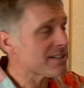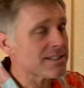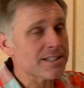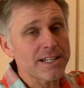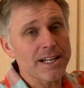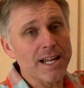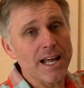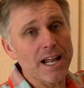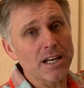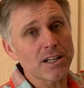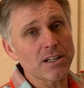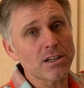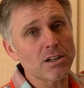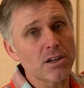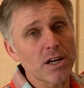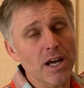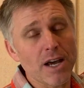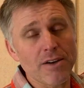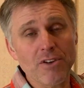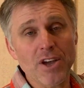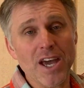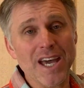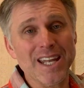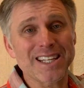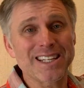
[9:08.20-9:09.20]
en algo? Have
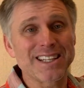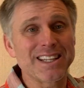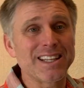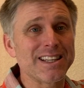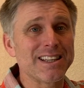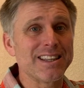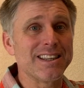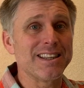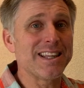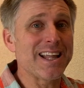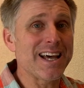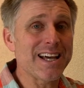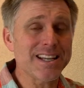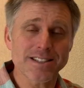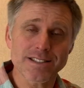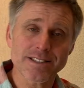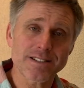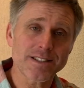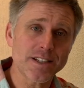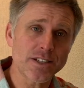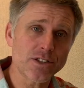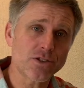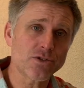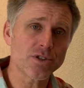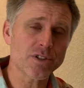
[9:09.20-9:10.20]
you had less
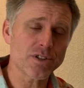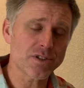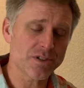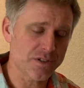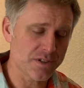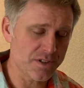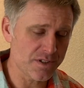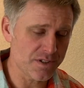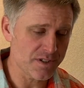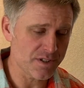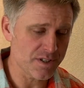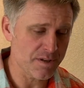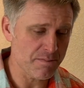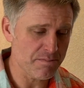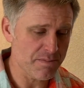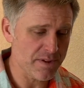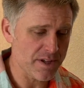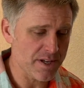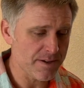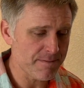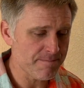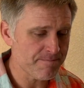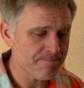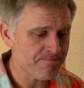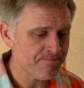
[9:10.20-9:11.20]
interest in
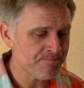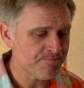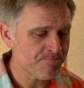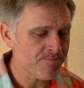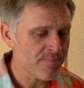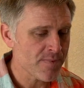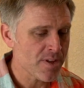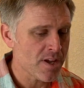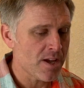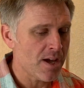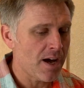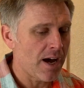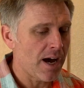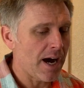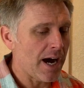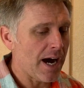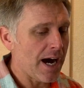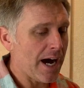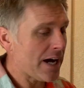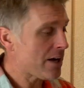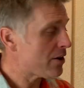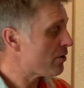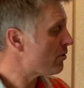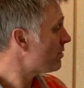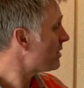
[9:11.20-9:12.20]
something?
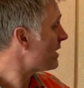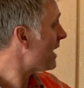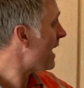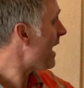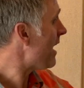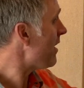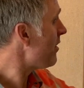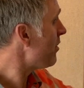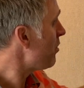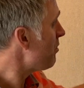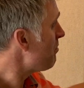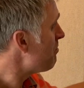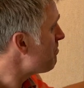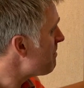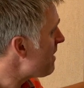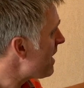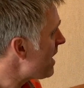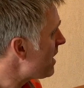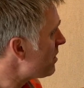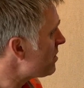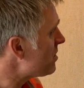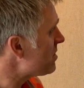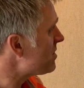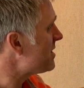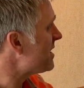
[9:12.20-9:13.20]
¿Ha notado
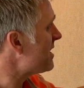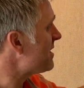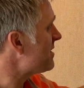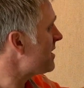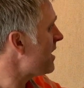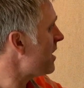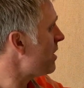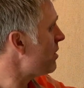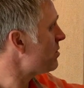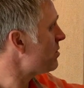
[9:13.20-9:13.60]
menos deseo